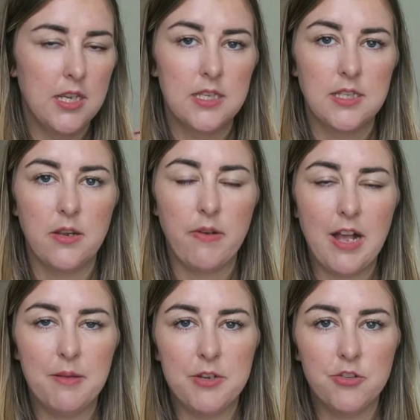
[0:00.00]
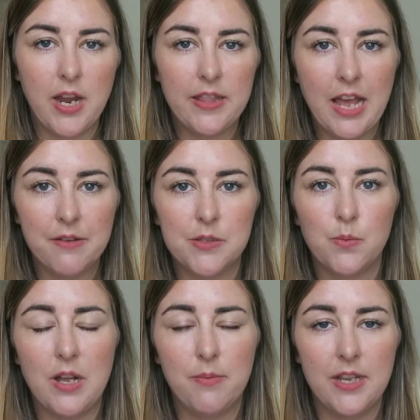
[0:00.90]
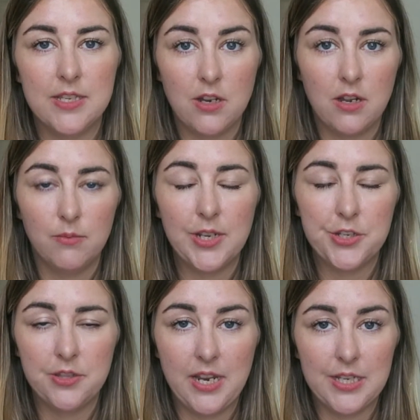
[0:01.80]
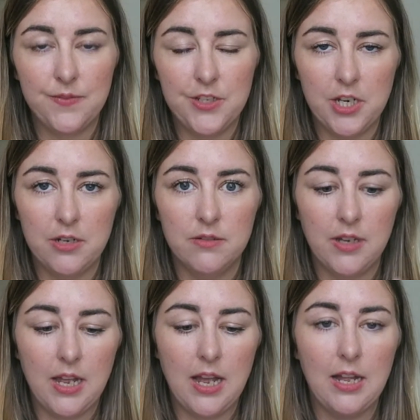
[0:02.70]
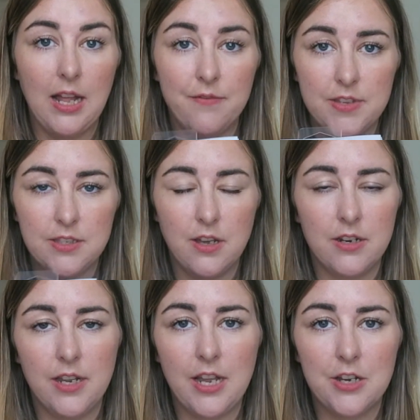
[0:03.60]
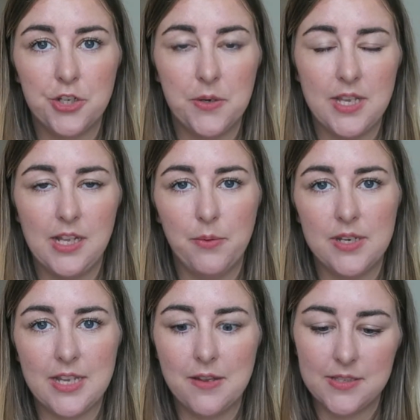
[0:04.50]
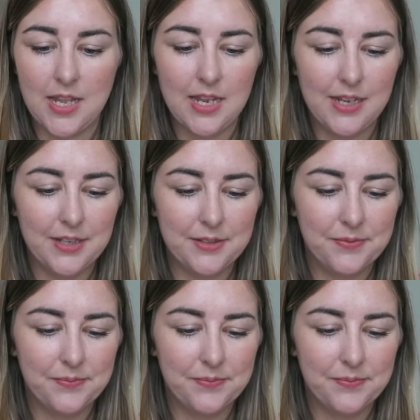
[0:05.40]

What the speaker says: So I'll be trying that out as well when I do the next video. I'll have this on and I'll show exactly what it sounds like.